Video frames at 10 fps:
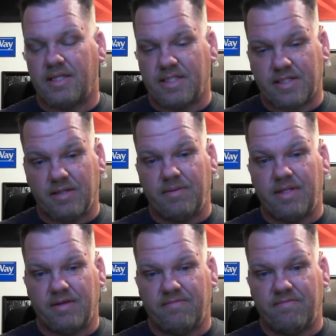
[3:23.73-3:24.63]
It's going to be
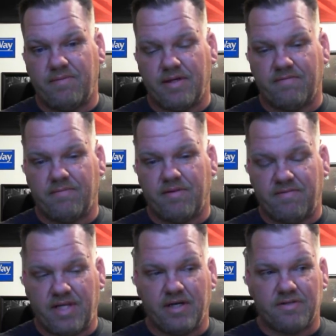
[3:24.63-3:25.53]
the the, the
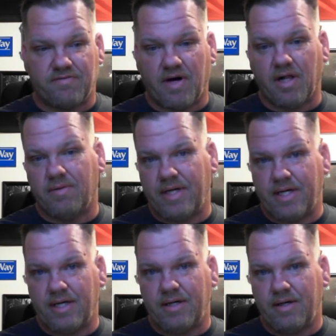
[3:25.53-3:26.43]
videos
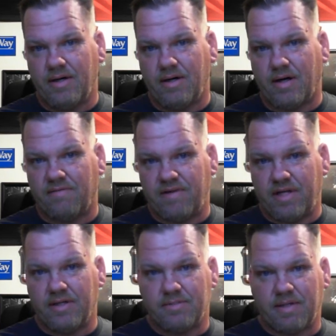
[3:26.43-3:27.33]
following our
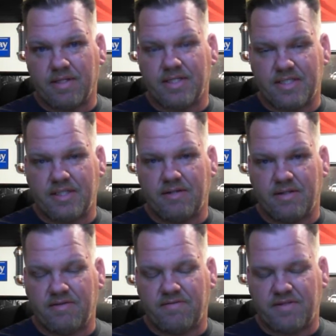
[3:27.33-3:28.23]
videos about the, the,
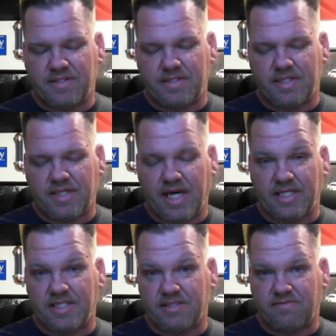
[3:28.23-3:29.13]
the, the
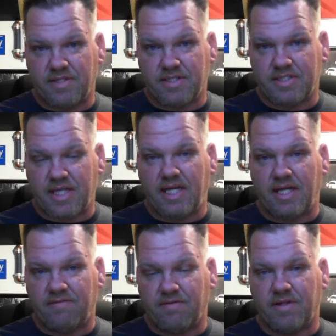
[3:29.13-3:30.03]
cases for the state
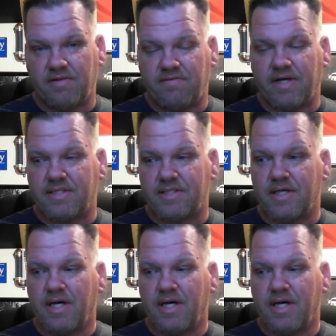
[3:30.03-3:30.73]
and for the defense.